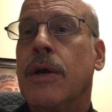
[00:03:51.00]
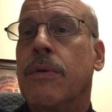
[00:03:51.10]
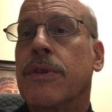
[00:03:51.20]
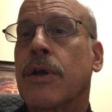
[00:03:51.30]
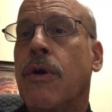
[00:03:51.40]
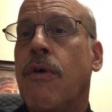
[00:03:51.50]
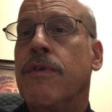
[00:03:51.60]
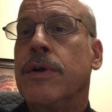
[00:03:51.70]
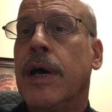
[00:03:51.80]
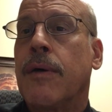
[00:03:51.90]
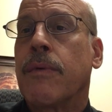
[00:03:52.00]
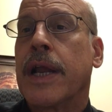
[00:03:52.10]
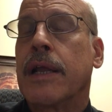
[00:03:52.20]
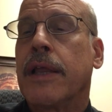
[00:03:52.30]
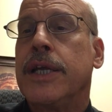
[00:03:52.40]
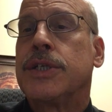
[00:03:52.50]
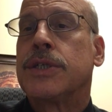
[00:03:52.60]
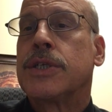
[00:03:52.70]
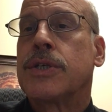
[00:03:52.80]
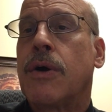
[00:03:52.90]
COVID
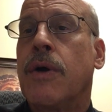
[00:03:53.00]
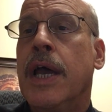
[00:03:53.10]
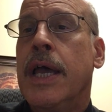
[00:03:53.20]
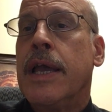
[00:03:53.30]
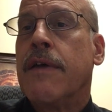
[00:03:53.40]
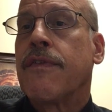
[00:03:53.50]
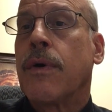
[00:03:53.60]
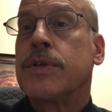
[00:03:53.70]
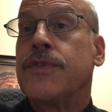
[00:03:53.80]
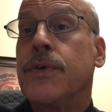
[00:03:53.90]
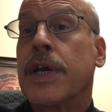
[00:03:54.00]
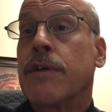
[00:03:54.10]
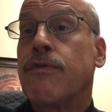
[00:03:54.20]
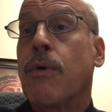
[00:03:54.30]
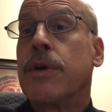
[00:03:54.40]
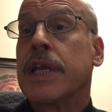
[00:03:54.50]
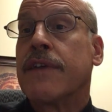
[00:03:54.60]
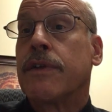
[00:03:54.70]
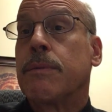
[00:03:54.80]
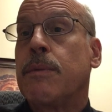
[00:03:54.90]
regulations. So if those of you can afford to
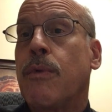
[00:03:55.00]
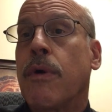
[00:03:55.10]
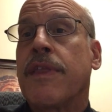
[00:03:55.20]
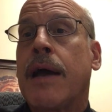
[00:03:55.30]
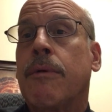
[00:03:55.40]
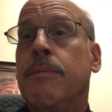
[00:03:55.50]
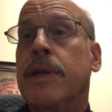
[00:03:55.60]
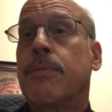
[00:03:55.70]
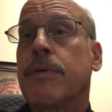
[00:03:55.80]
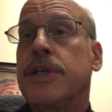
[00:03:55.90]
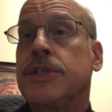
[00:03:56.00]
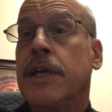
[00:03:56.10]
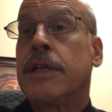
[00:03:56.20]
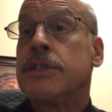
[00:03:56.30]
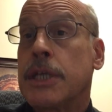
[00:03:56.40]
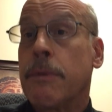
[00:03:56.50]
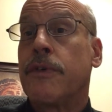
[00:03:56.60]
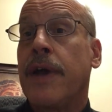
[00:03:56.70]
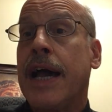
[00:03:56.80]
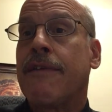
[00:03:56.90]
give a little bit more, that would be appreciated. Some of
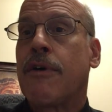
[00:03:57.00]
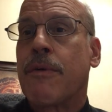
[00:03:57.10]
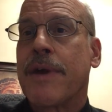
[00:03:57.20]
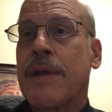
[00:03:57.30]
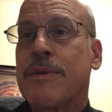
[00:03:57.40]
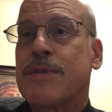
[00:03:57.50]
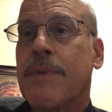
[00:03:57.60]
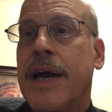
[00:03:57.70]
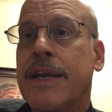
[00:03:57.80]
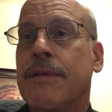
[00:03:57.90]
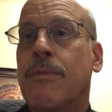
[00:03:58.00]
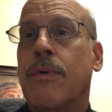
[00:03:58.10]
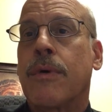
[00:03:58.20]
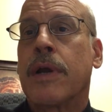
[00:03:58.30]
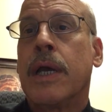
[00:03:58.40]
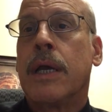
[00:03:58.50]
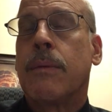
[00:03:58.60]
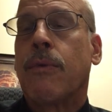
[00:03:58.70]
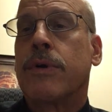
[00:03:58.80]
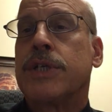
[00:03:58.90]
you have already responded more
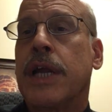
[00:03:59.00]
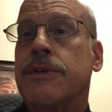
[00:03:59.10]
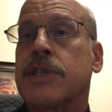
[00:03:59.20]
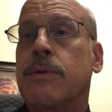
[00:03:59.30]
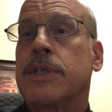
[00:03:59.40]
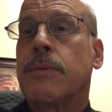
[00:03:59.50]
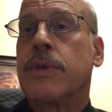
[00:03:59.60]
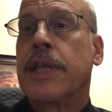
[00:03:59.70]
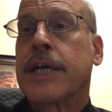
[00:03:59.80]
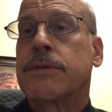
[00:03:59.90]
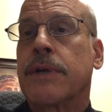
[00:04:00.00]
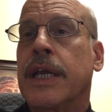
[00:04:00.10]
generously with extra